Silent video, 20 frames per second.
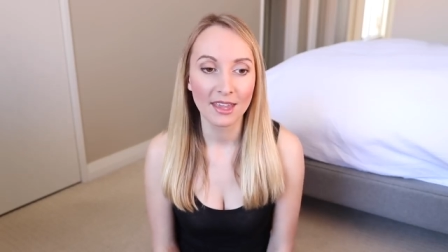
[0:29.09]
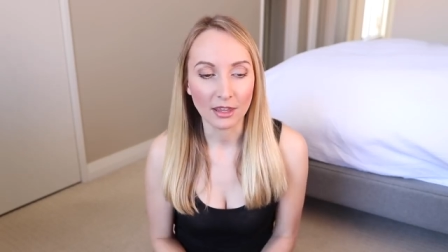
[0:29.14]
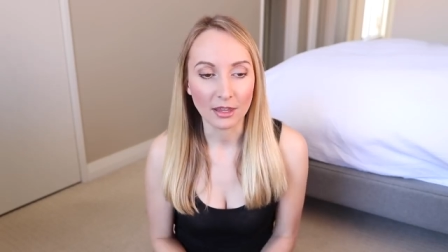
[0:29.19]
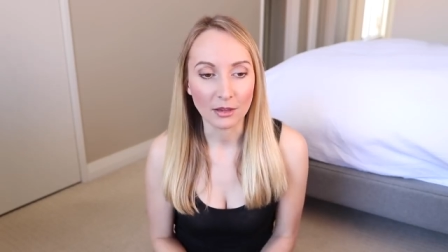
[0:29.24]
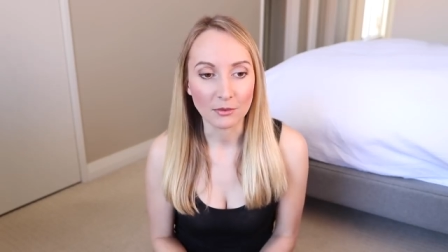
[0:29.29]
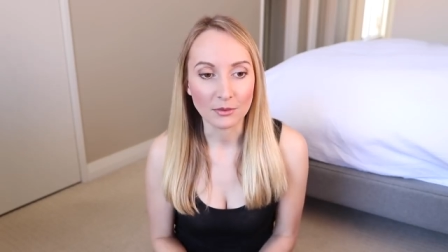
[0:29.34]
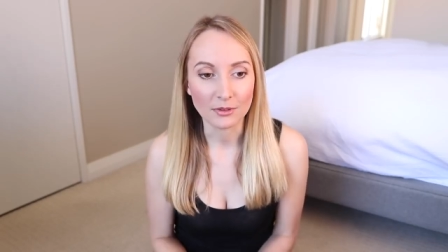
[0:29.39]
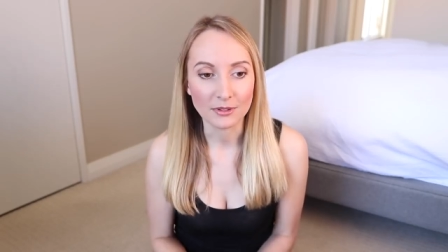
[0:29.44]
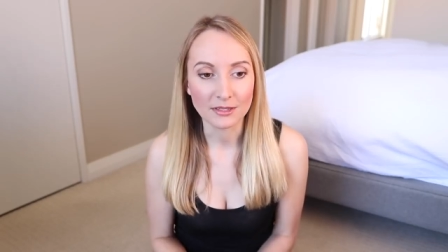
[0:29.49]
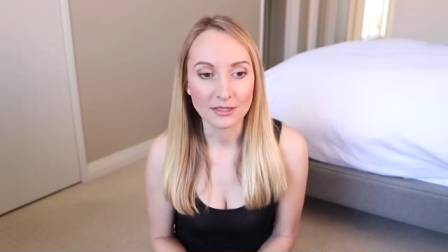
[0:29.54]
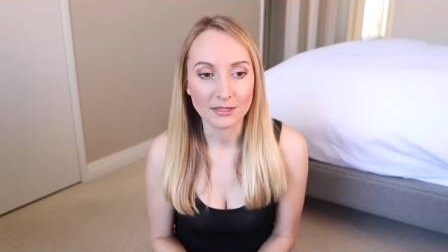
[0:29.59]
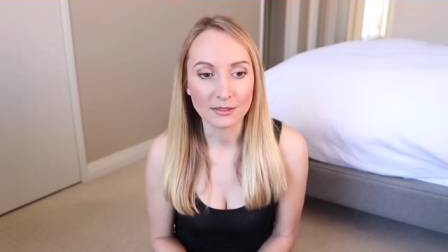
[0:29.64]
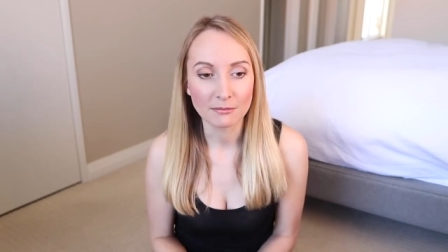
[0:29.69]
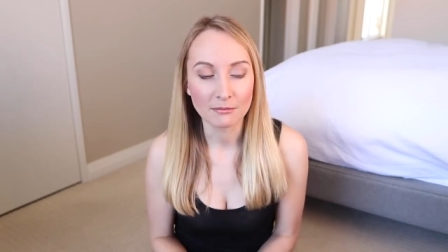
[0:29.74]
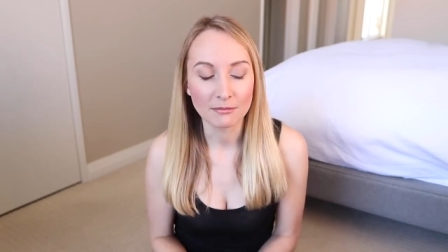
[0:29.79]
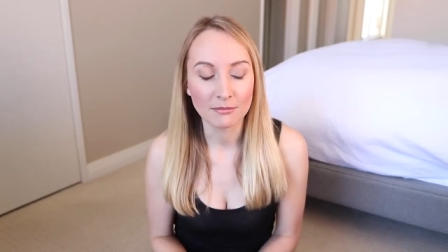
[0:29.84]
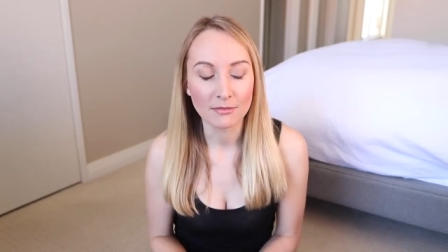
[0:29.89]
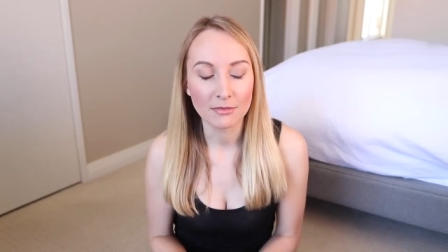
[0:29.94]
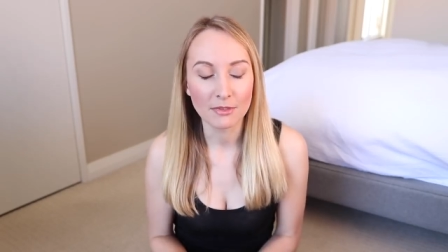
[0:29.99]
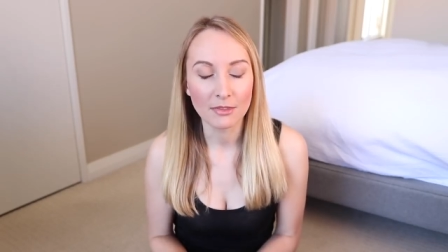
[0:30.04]
It was
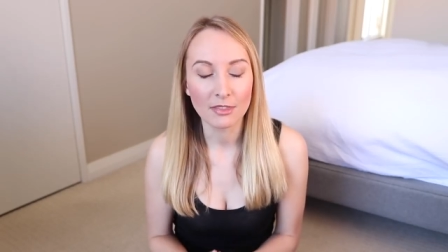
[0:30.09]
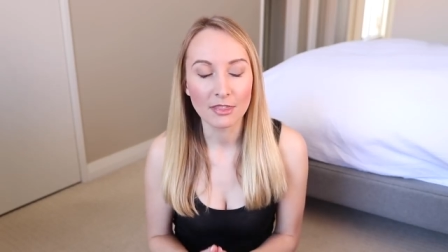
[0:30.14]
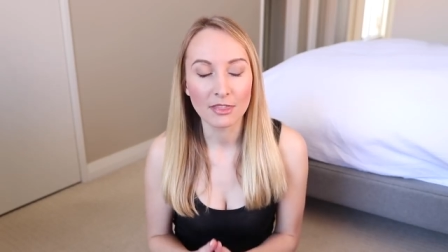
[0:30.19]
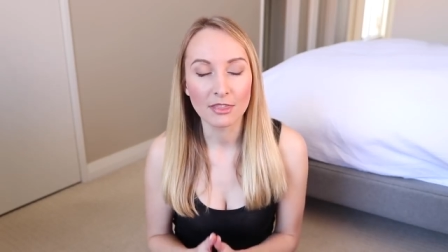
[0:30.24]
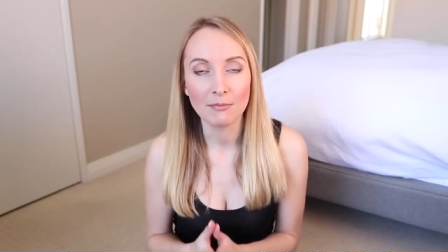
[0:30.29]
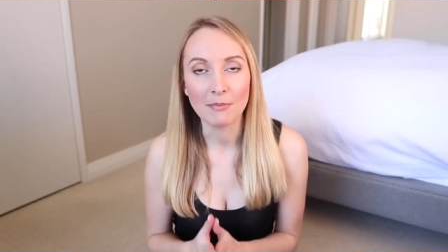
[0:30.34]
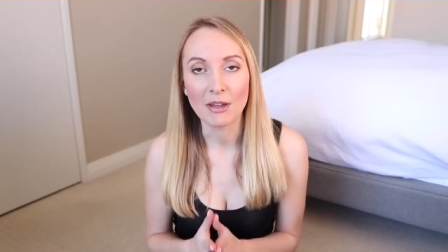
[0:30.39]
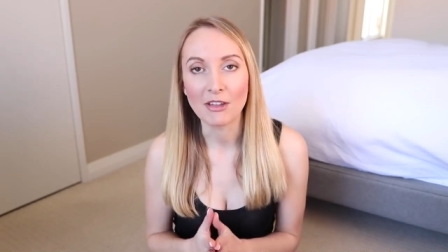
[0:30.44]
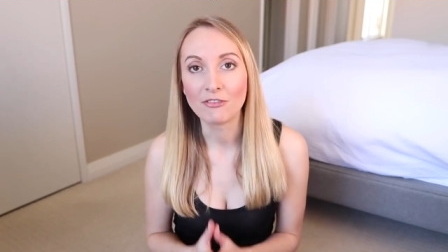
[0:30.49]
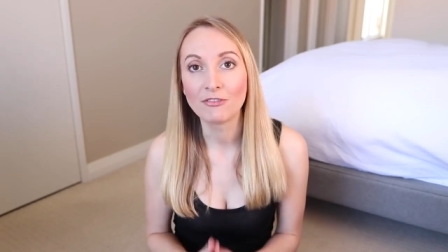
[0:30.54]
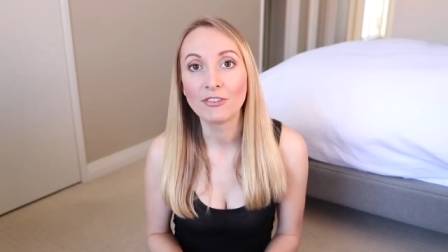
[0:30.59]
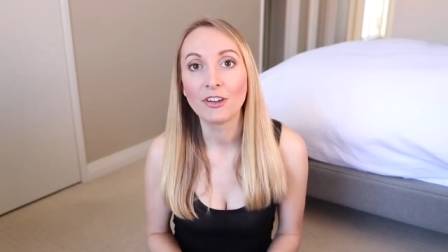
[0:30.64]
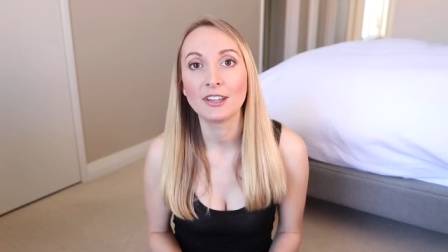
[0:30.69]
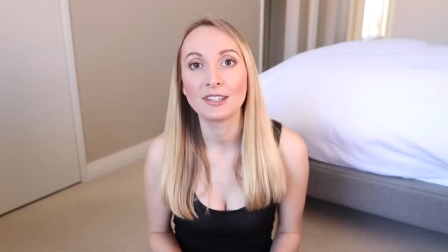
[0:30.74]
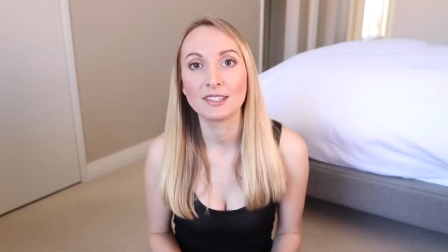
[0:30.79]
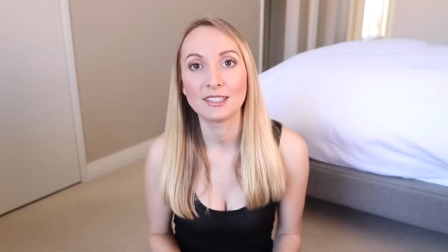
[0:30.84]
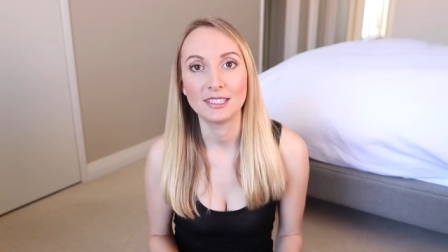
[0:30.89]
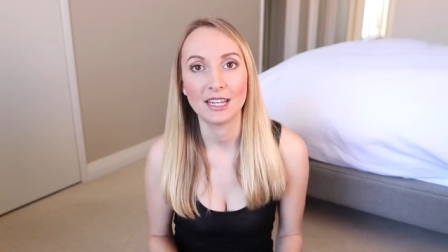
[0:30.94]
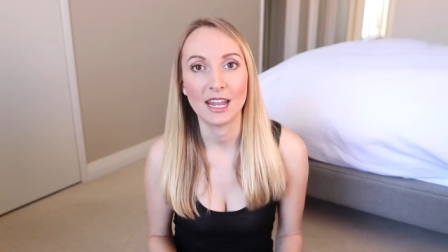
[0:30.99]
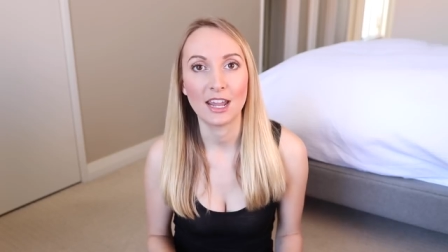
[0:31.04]
my
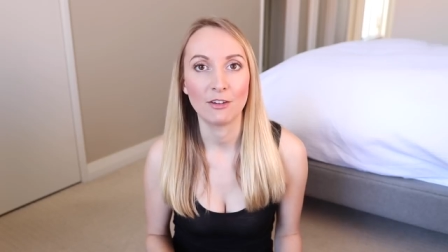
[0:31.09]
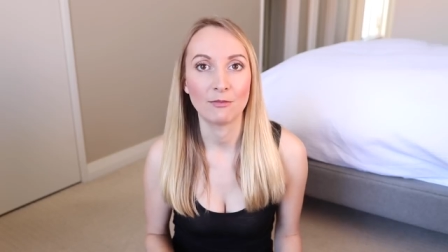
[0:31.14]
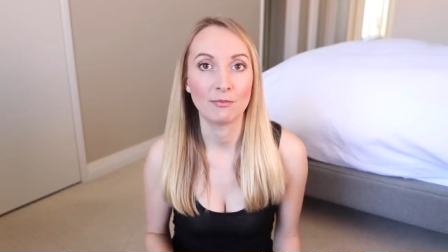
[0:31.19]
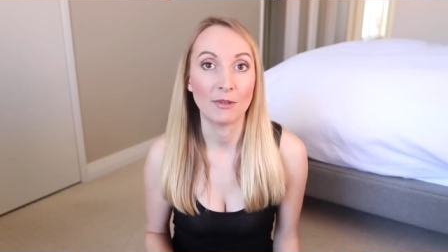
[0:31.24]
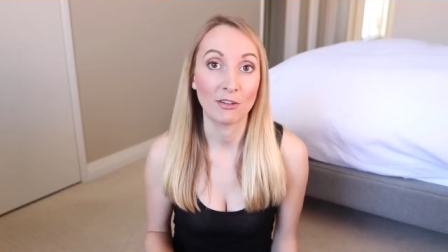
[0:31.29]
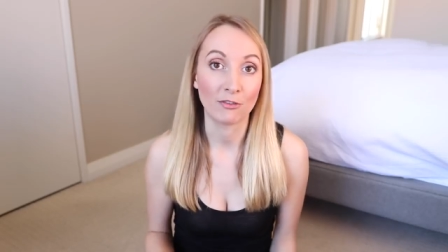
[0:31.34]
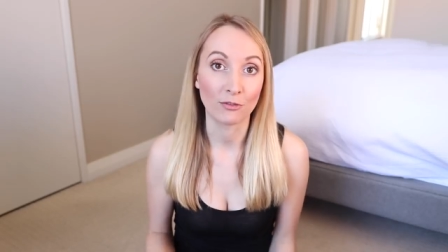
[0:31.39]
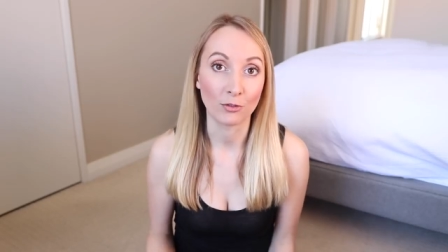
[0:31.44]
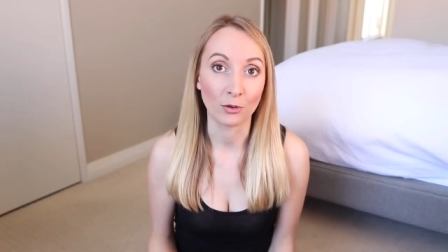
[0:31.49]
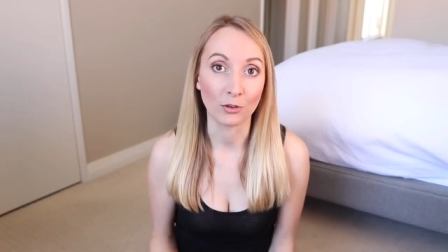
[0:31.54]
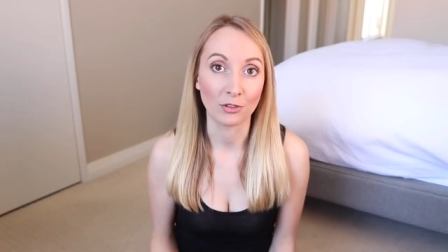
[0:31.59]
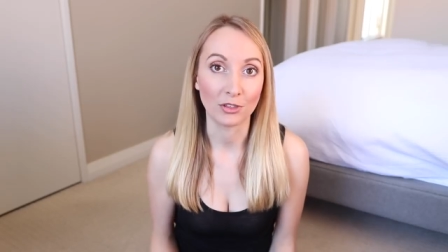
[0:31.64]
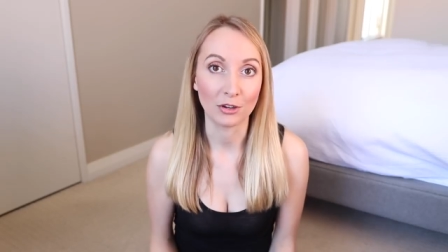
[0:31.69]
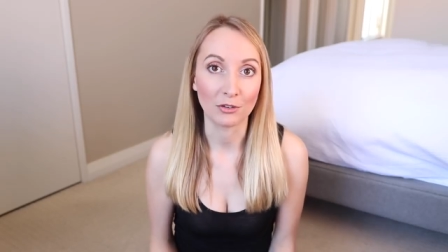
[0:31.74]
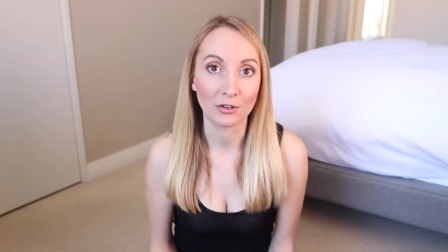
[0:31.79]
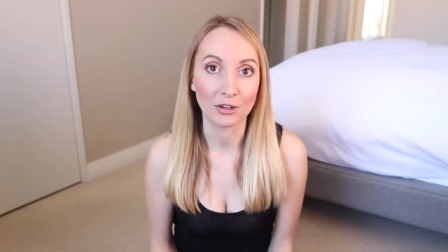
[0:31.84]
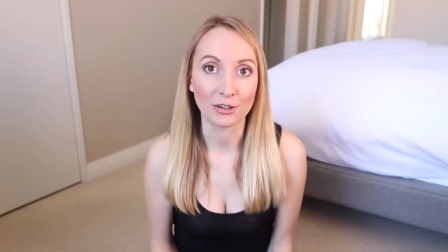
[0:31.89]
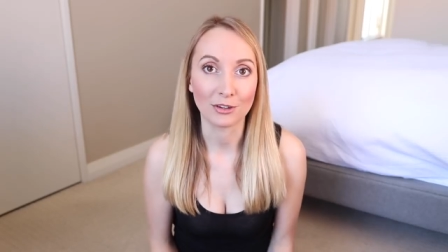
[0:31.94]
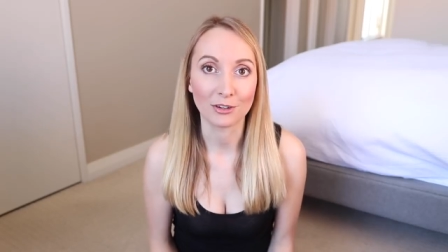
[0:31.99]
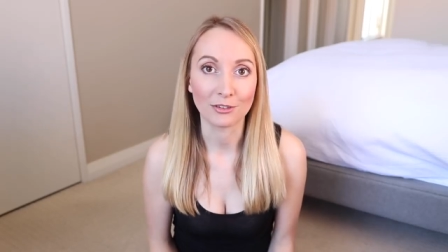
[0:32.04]
first day of my fourth
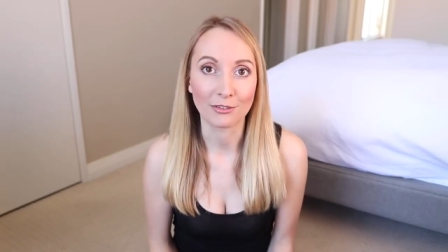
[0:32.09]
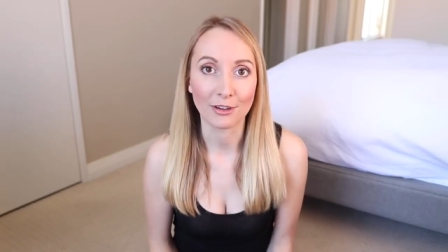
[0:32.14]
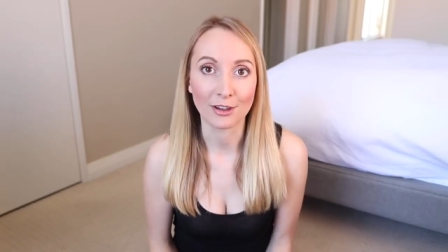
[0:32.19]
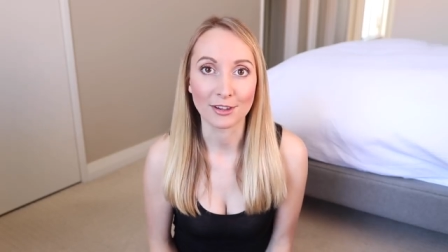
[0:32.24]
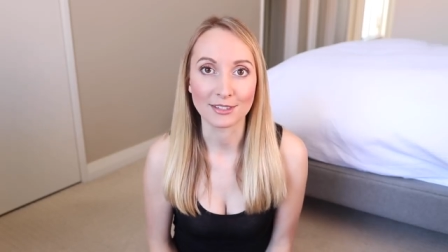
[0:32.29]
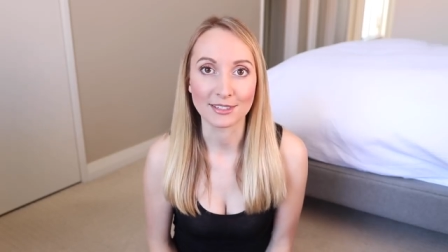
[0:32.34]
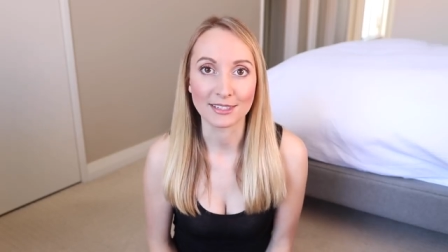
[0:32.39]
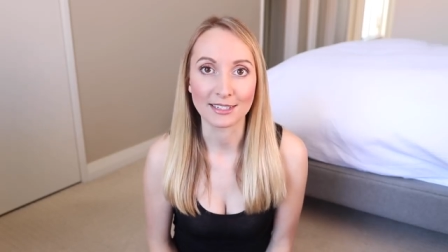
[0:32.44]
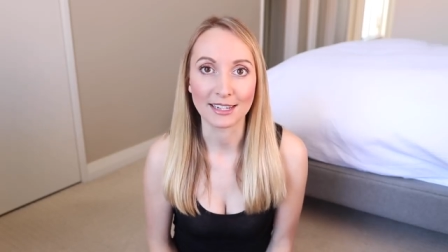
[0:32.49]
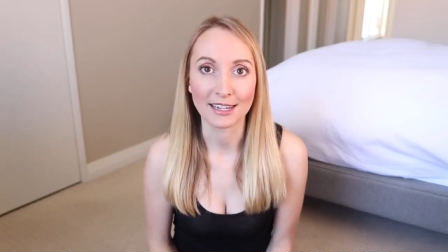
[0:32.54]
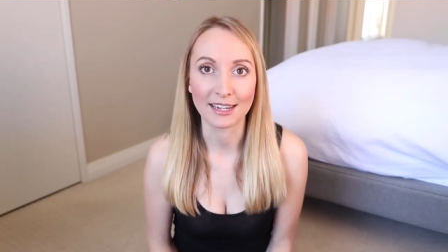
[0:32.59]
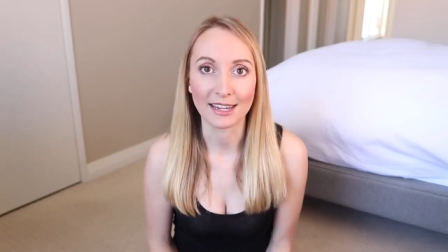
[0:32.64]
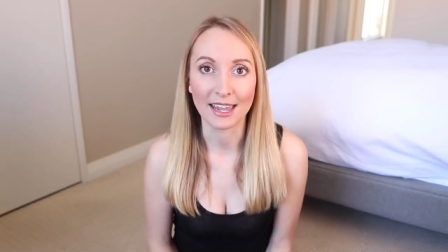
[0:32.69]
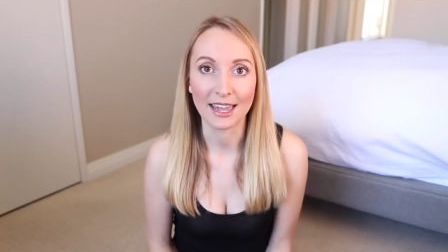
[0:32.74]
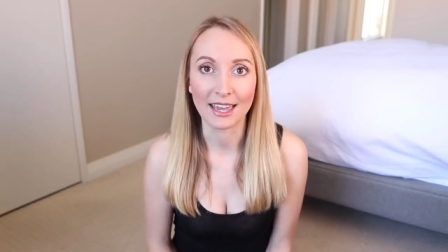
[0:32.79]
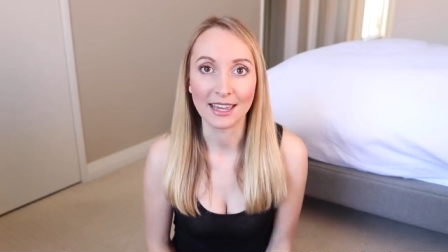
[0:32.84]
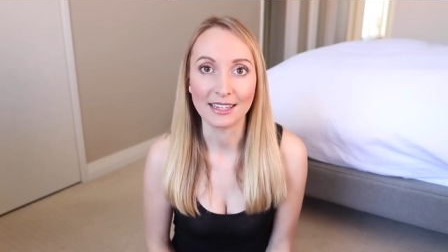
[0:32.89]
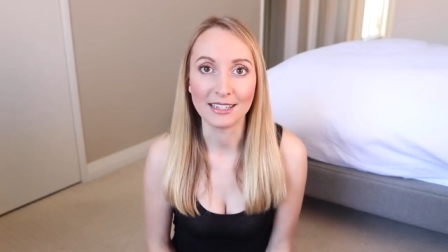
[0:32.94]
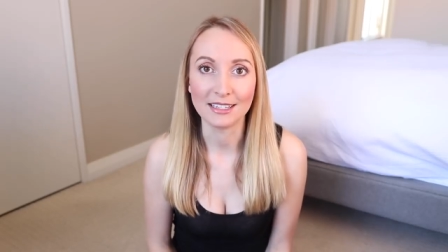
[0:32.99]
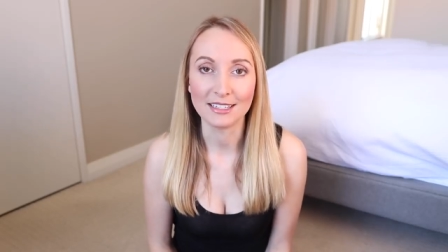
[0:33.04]
year at university
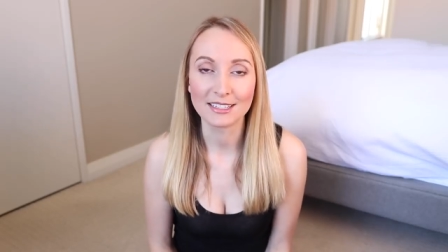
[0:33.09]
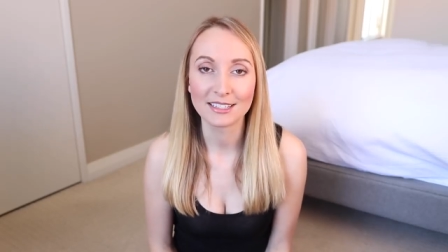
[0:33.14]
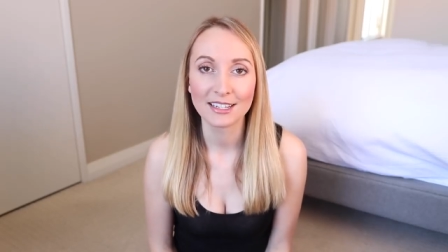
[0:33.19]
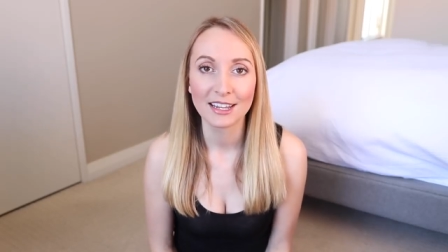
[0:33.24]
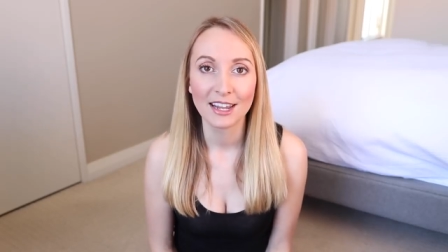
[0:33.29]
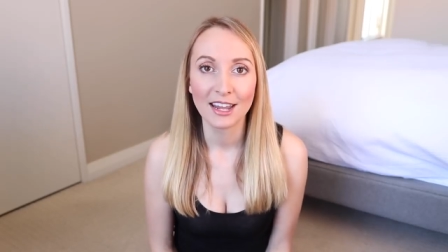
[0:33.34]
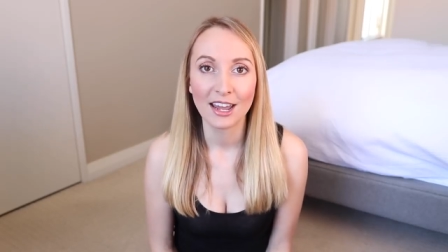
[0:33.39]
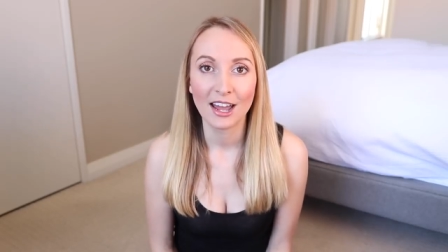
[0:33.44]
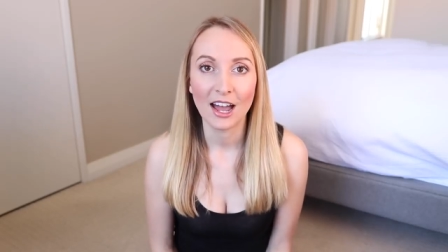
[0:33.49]
and